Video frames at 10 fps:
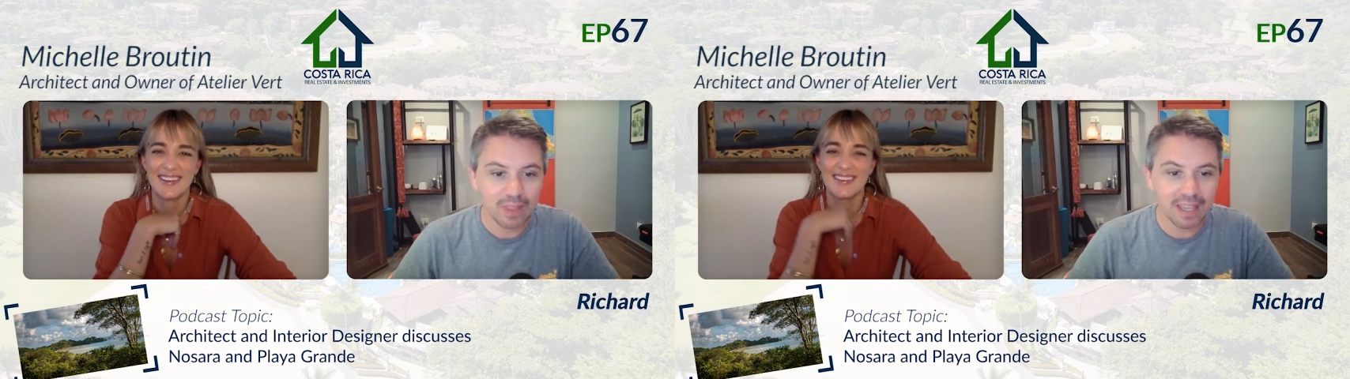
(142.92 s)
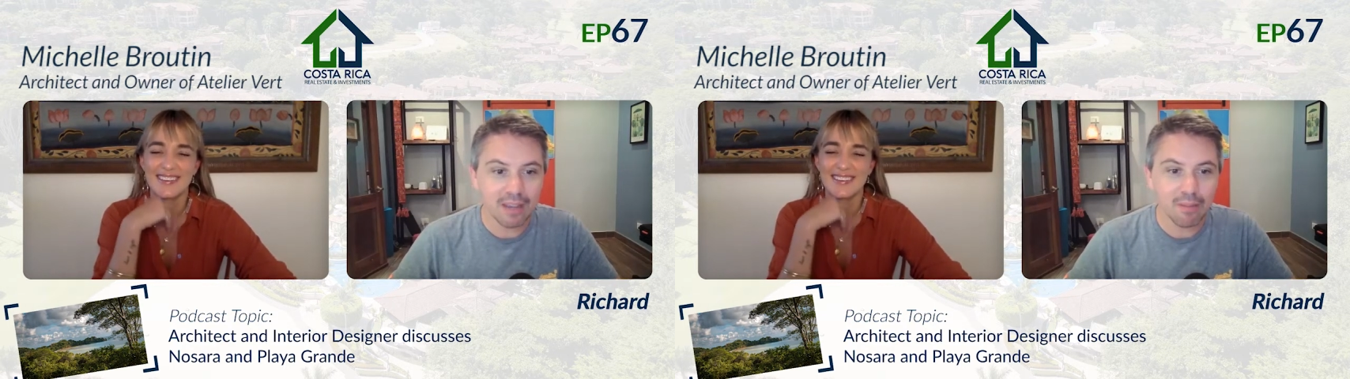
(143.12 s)

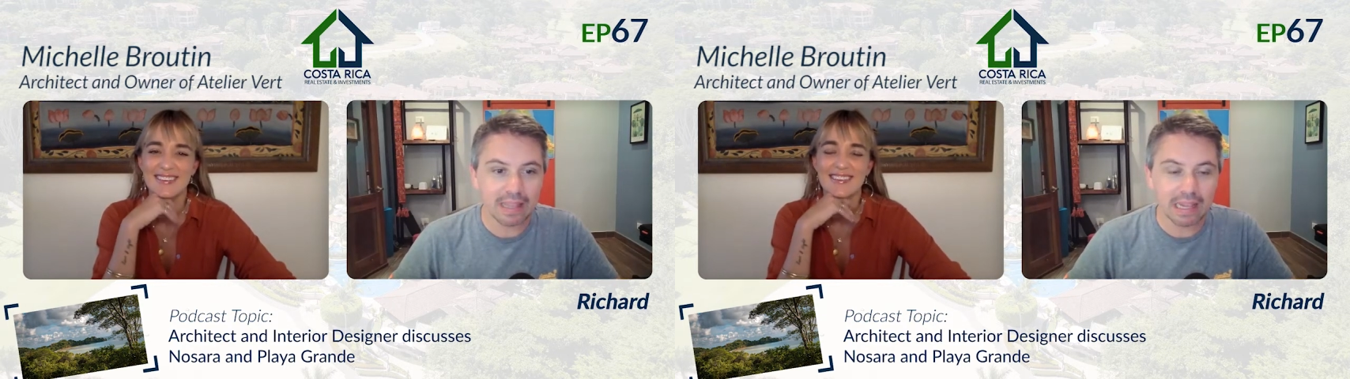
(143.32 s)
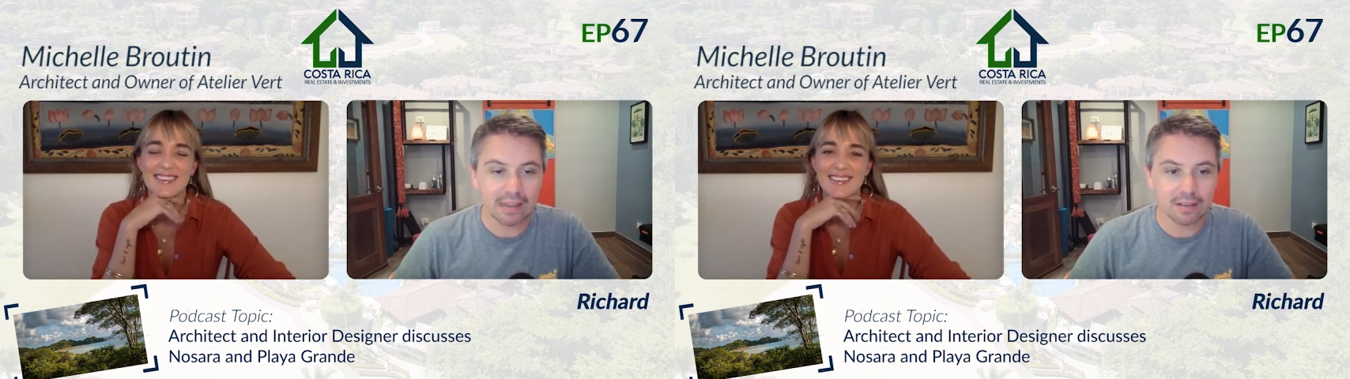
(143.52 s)
Speaker 1: thinking
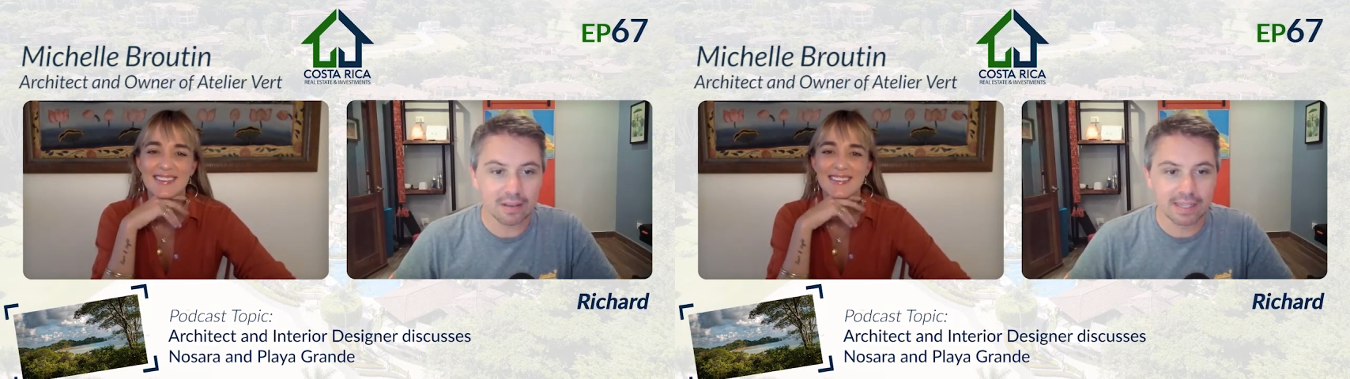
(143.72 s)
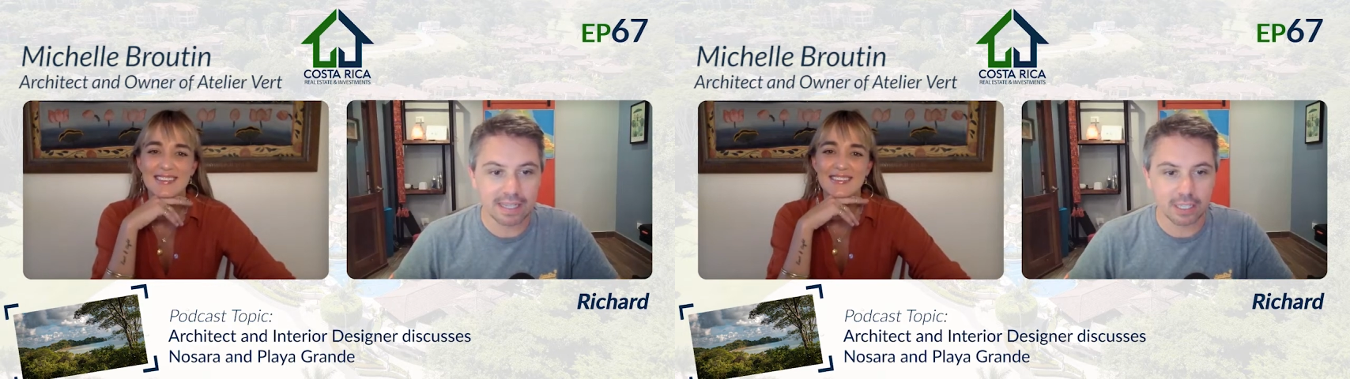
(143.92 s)
about the
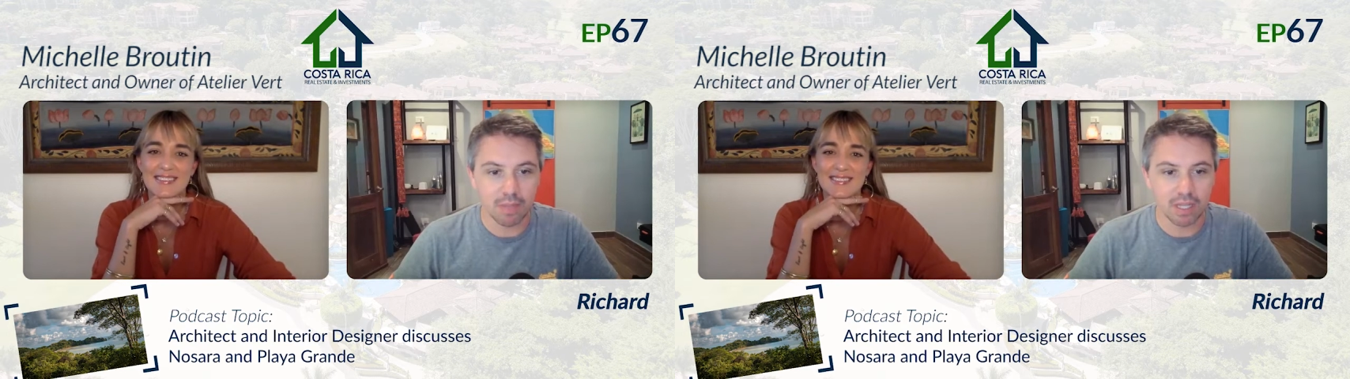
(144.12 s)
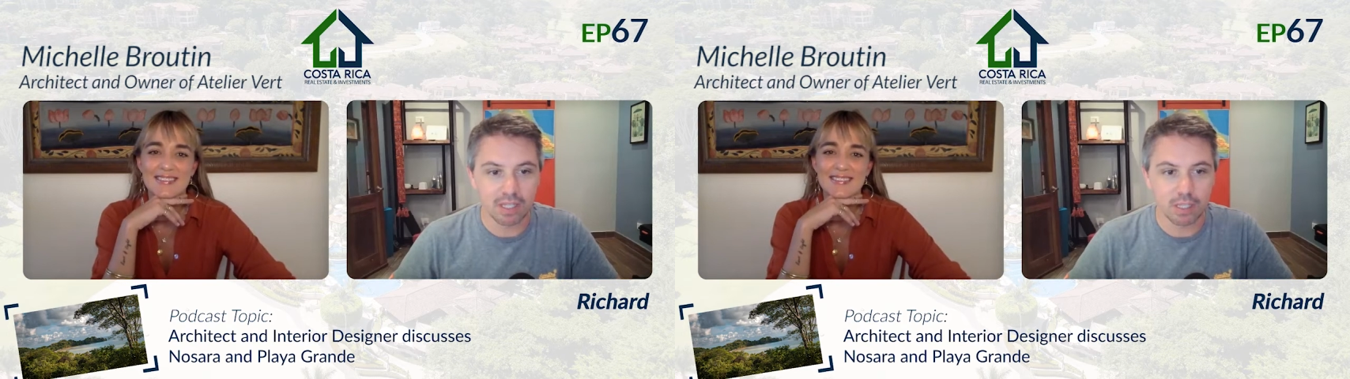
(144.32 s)
last six
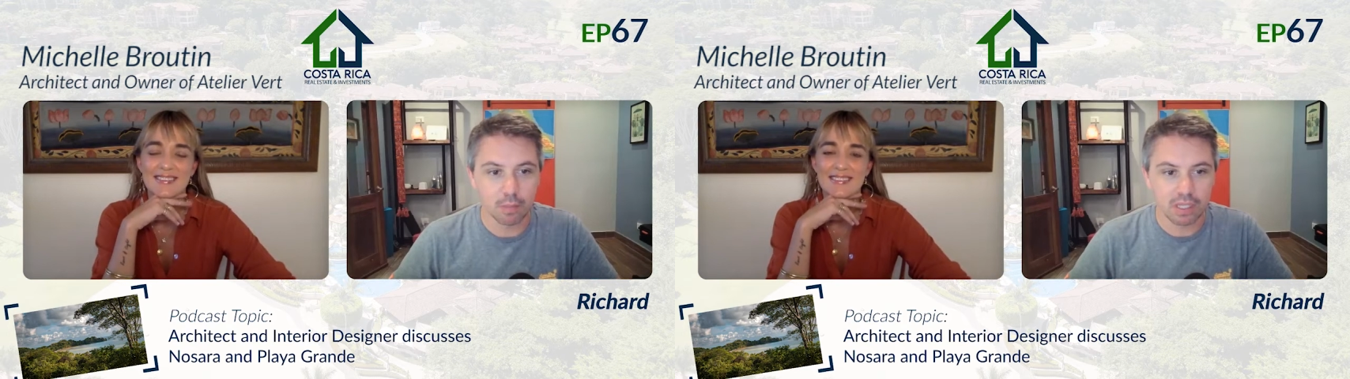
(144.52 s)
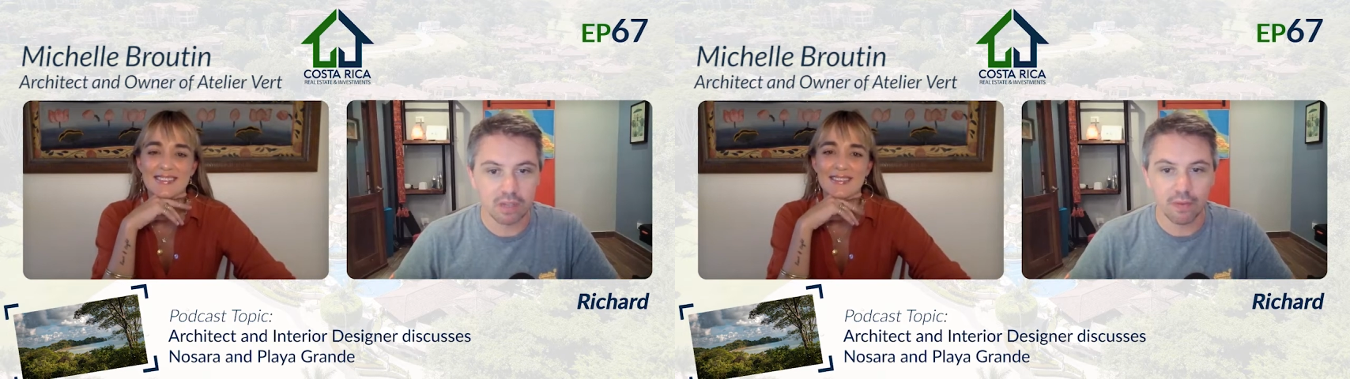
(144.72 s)
months
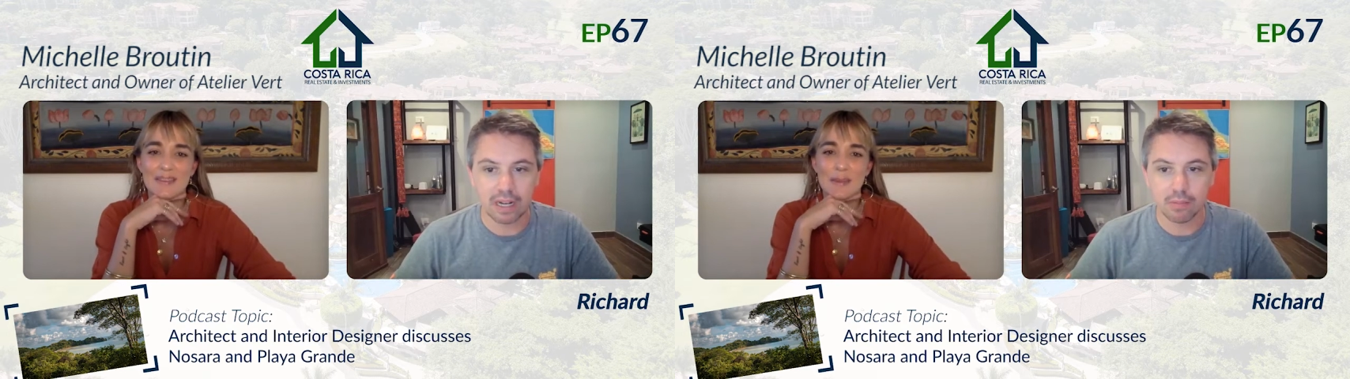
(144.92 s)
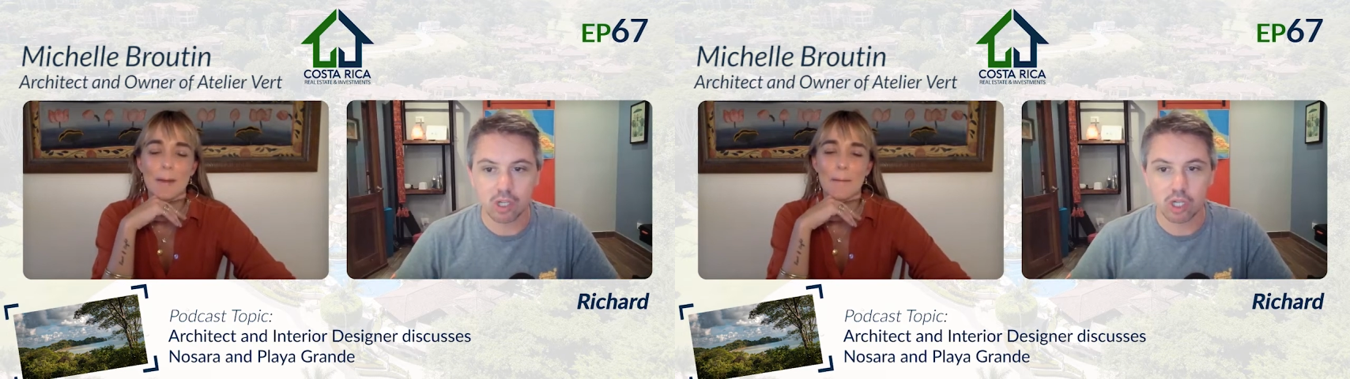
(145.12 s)

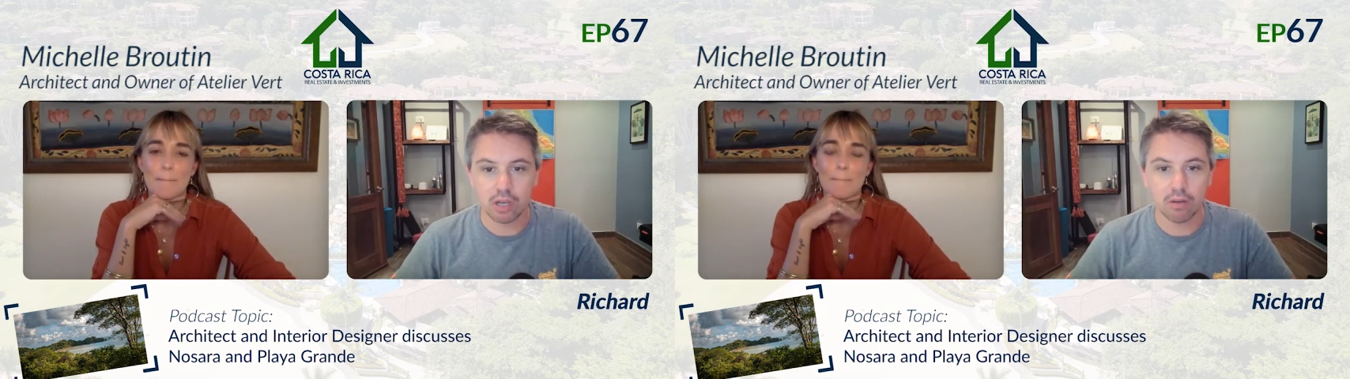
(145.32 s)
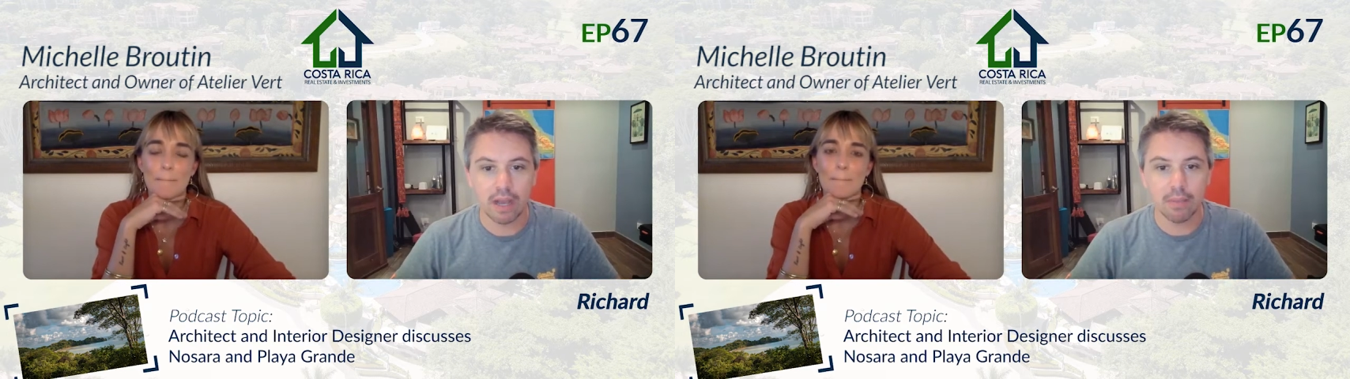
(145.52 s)
specifically, Michelle, I